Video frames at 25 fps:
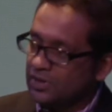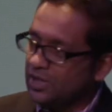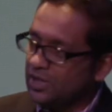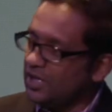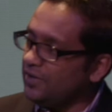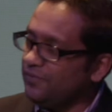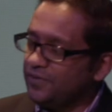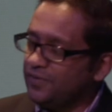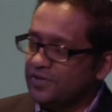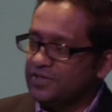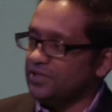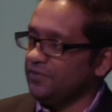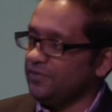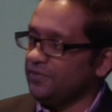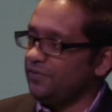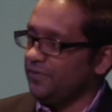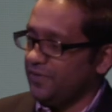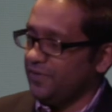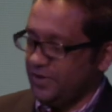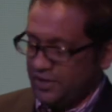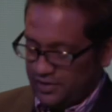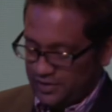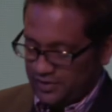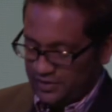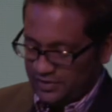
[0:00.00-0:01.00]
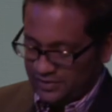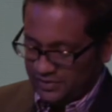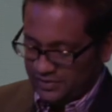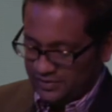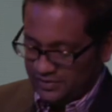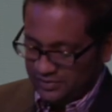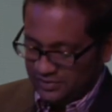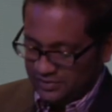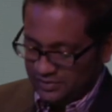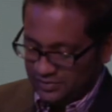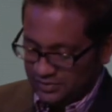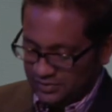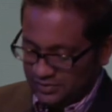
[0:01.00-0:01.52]
Life isn't fair.
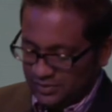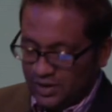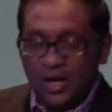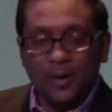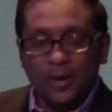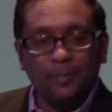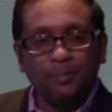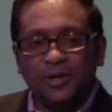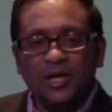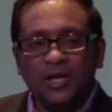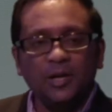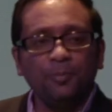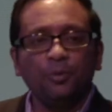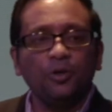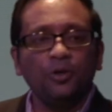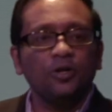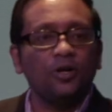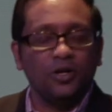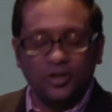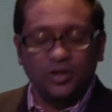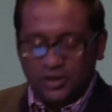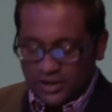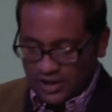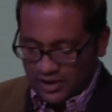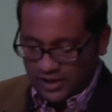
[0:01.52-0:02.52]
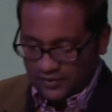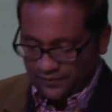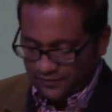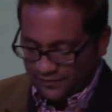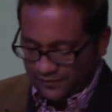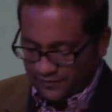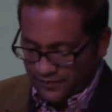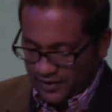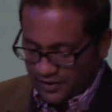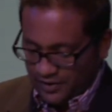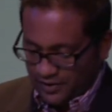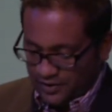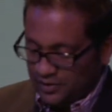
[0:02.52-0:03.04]
People are not
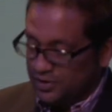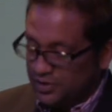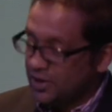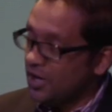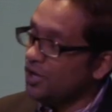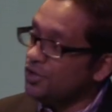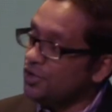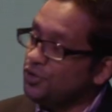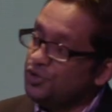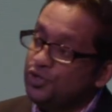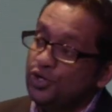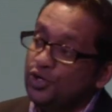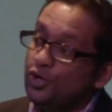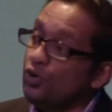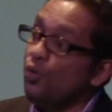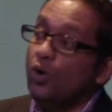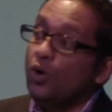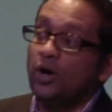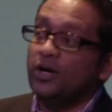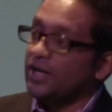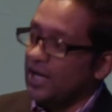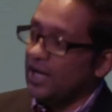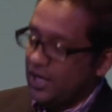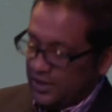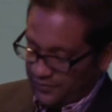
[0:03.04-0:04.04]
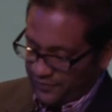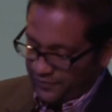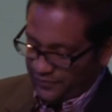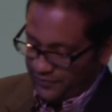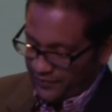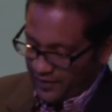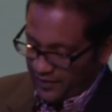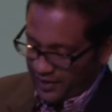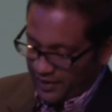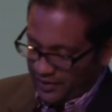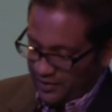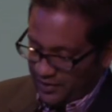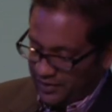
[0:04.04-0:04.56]
fair. You are not
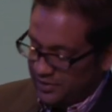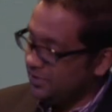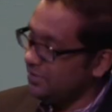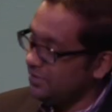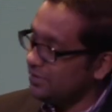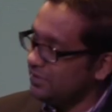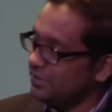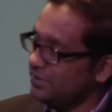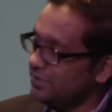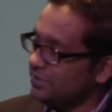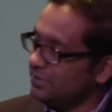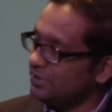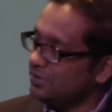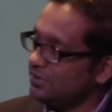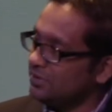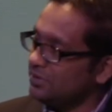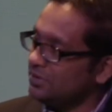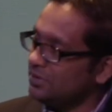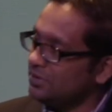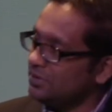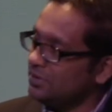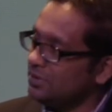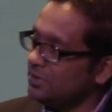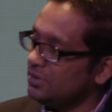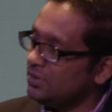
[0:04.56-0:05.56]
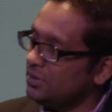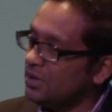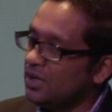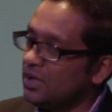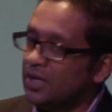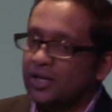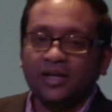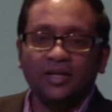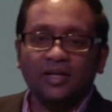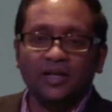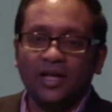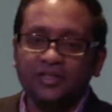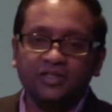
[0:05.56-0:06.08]
fair.
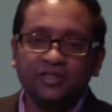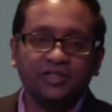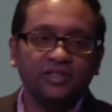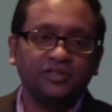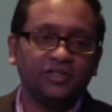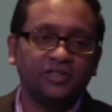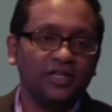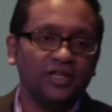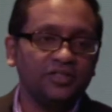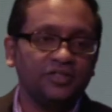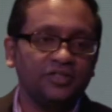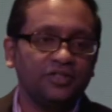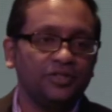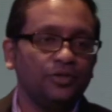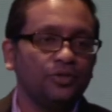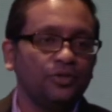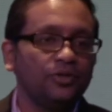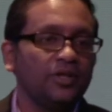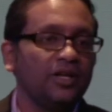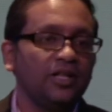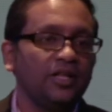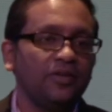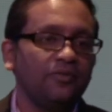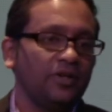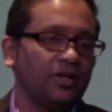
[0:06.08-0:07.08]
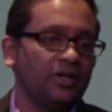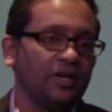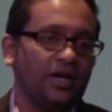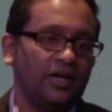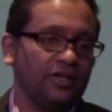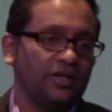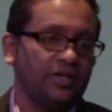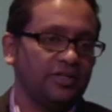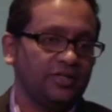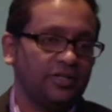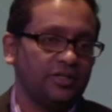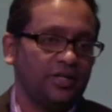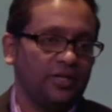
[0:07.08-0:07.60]
Can I suggest to you that even
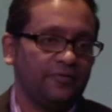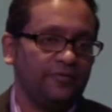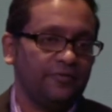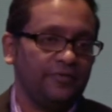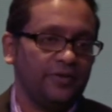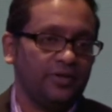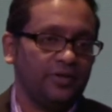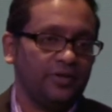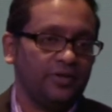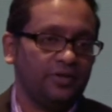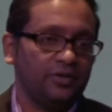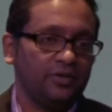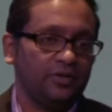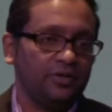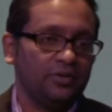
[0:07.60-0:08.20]
God is not fair?